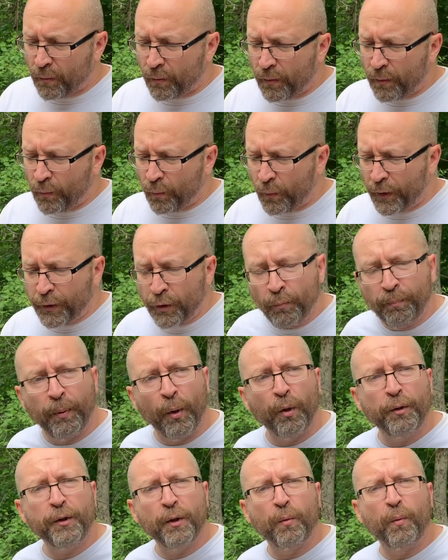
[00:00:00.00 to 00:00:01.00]
when you
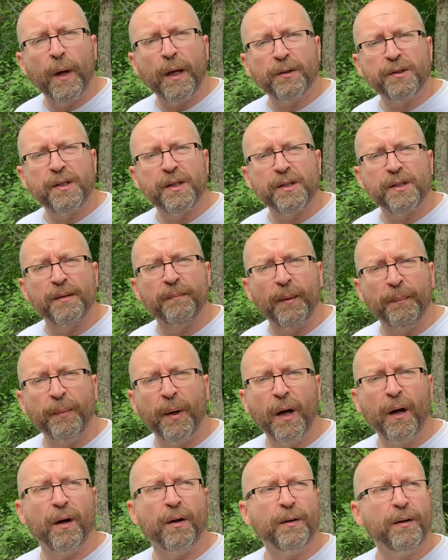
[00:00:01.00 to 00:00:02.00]
pull your well system
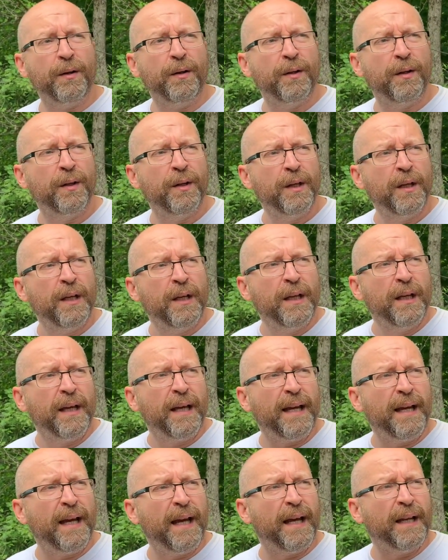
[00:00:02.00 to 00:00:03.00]
apart
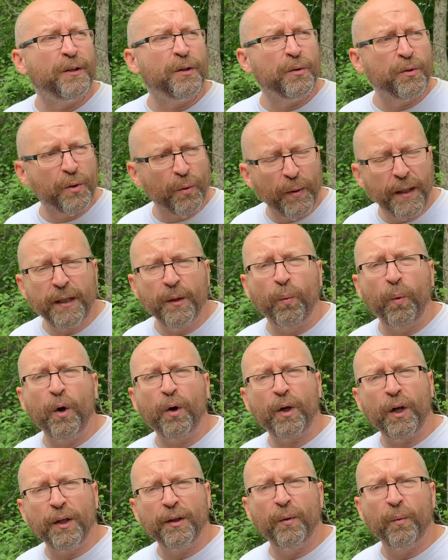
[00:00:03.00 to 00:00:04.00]
and you do any
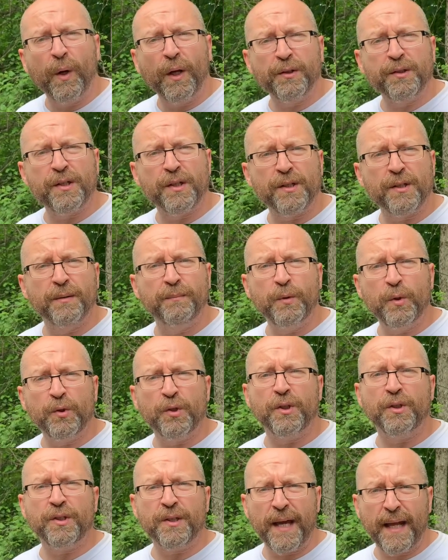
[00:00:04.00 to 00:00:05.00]
work on the well system, you
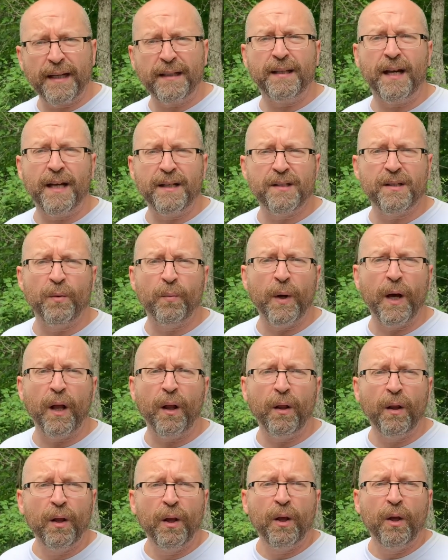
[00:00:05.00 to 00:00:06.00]
should sanitize the
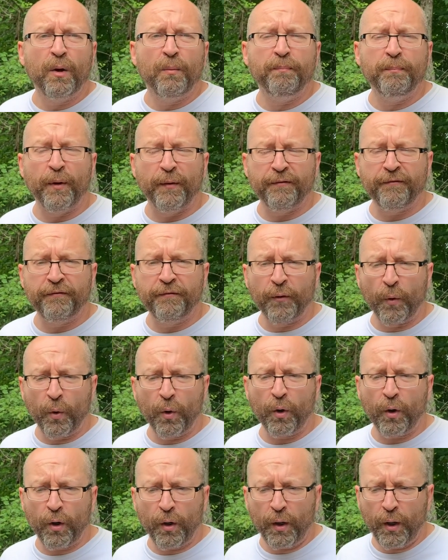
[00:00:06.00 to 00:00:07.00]
well
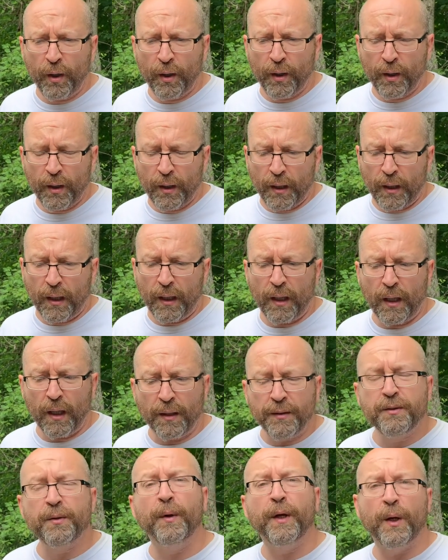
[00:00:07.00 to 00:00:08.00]
before
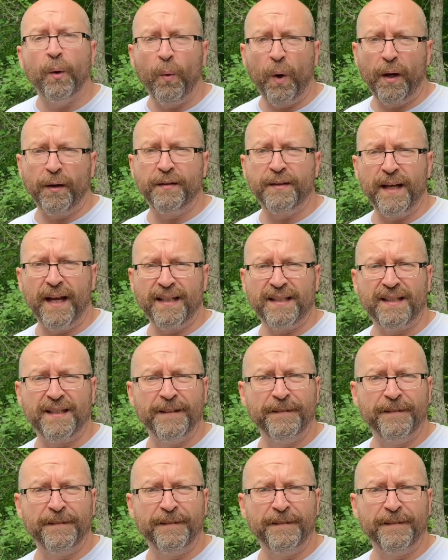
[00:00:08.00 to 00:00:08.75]
doing a water test.